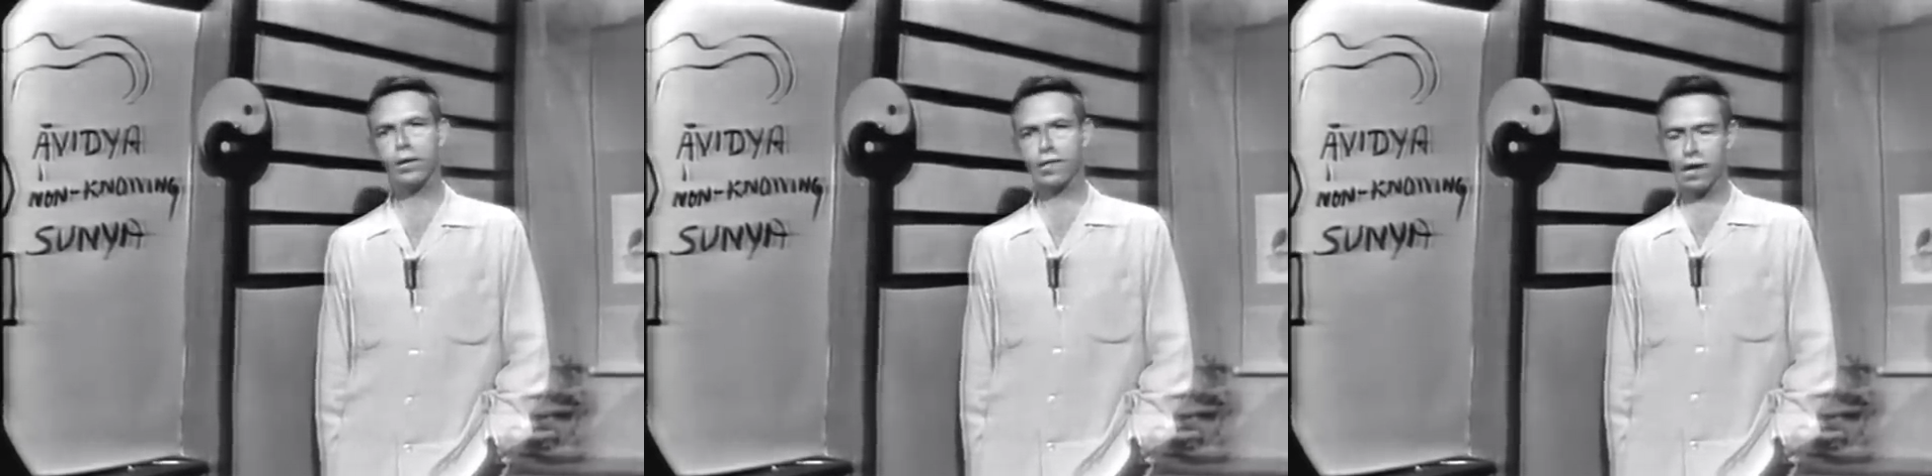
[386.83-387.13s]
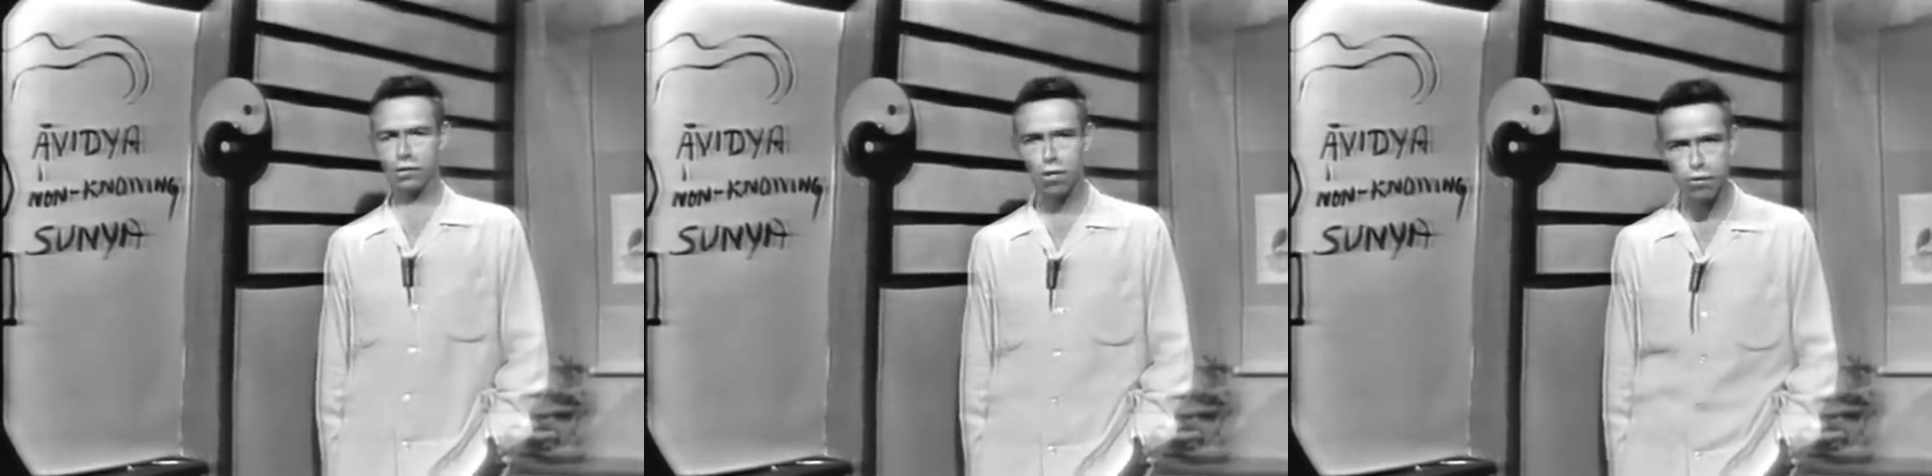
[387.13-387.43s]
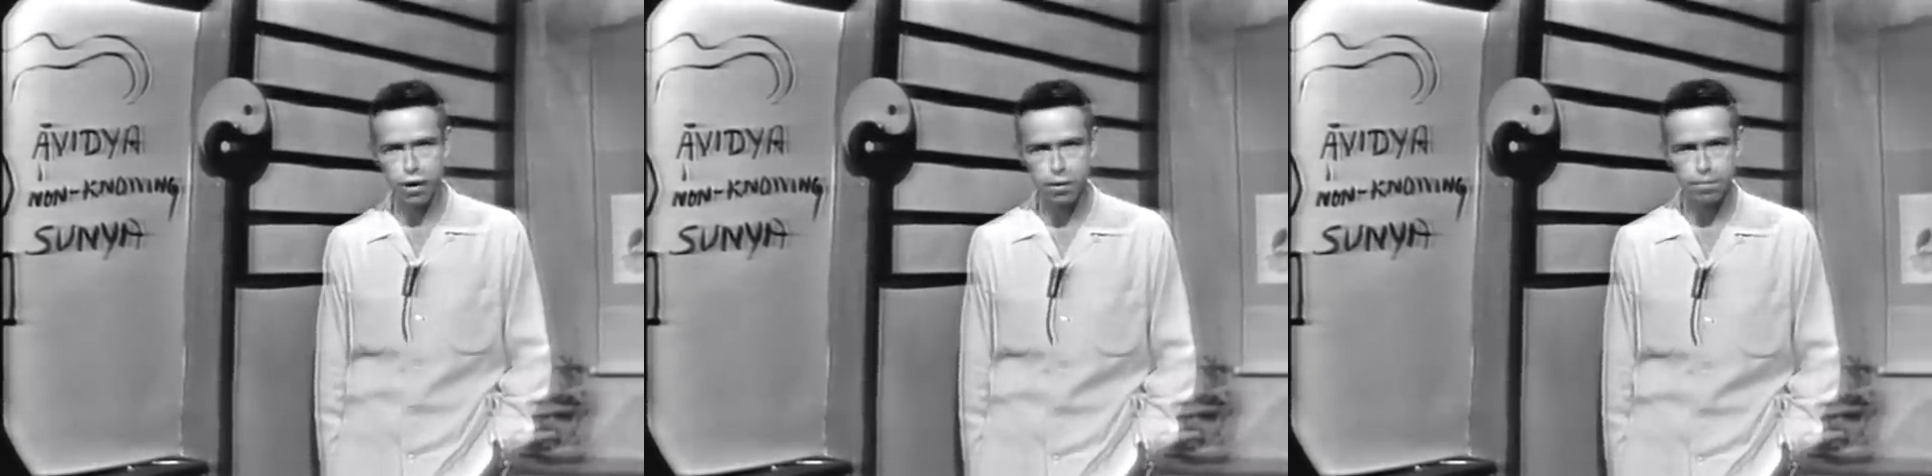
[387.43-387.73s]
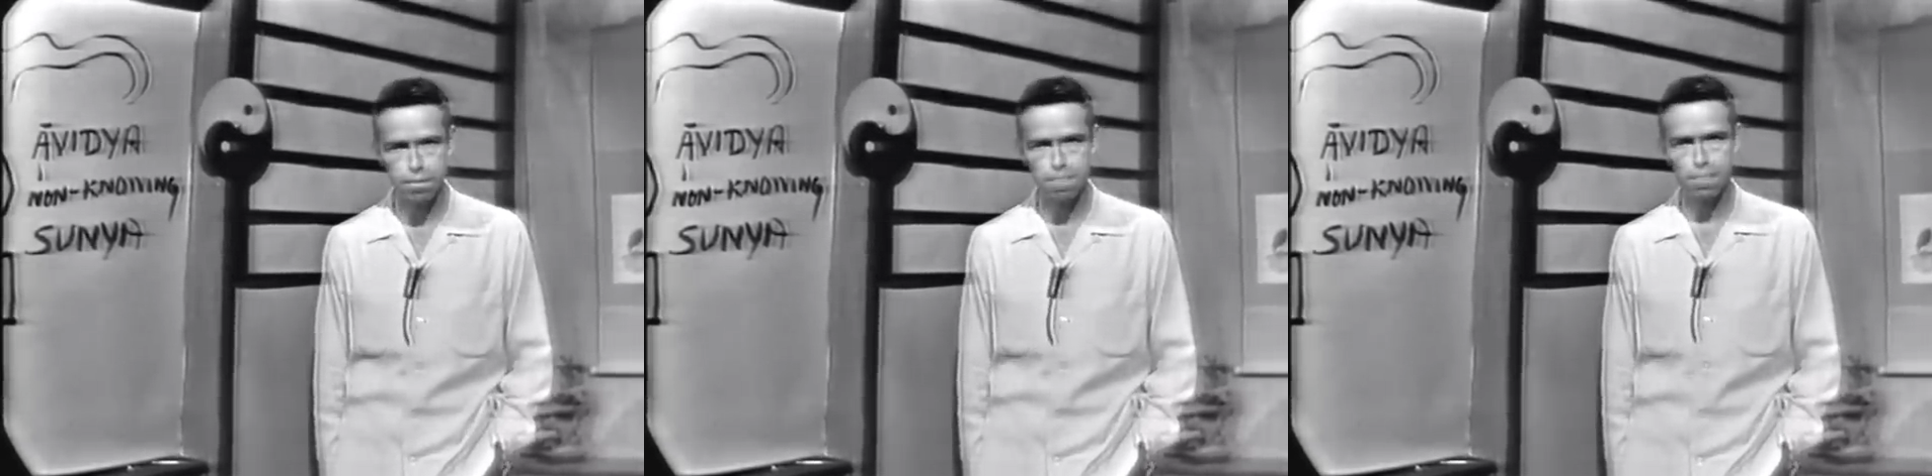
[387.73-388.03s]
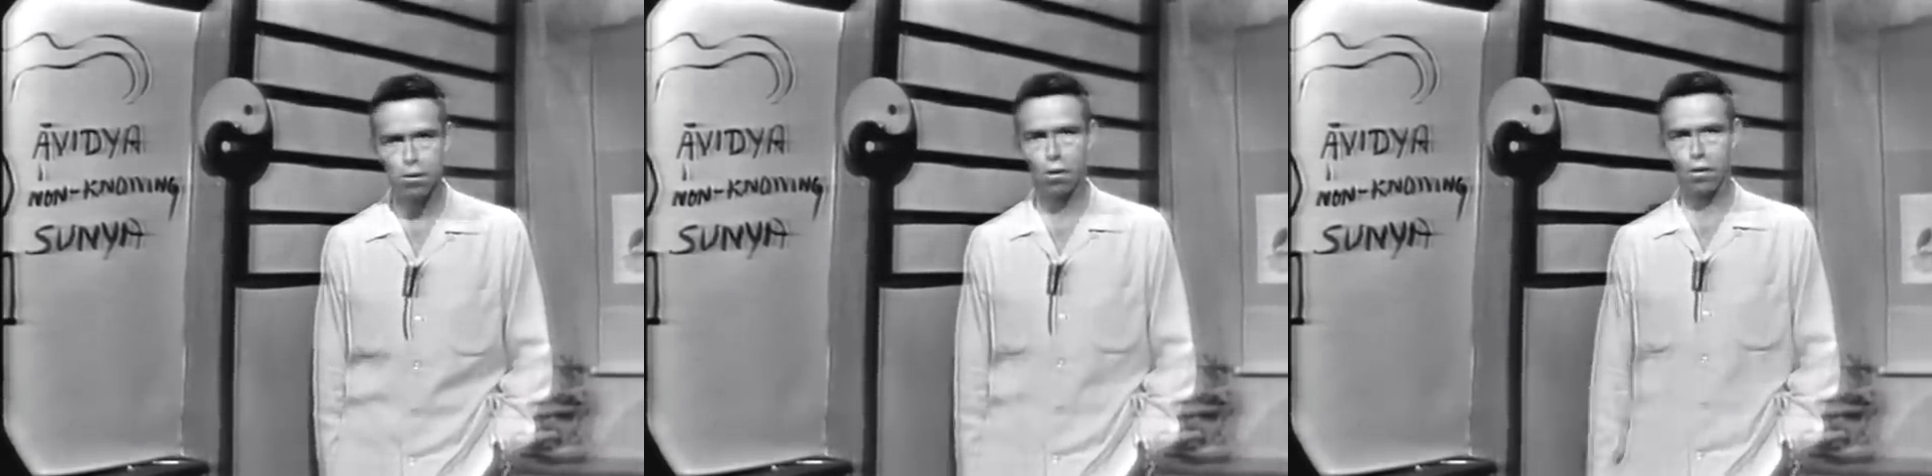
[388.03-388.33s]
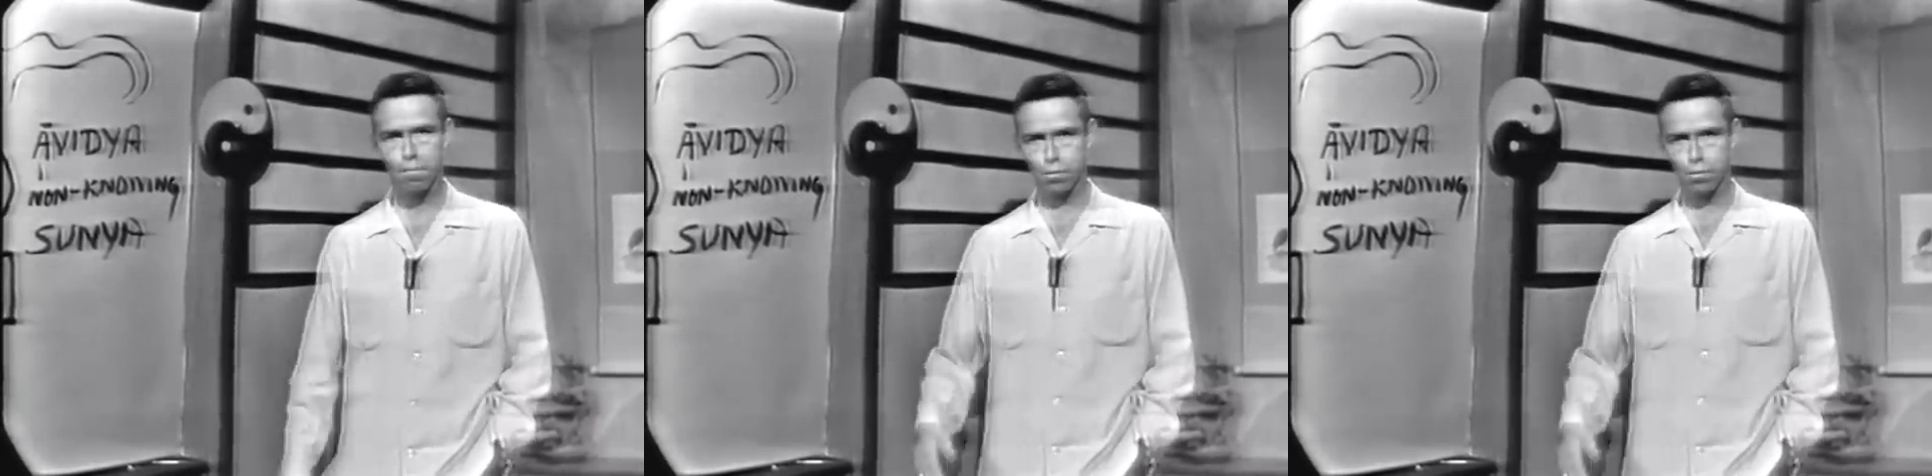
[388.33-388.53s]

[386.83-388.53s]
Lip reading: Satori, or in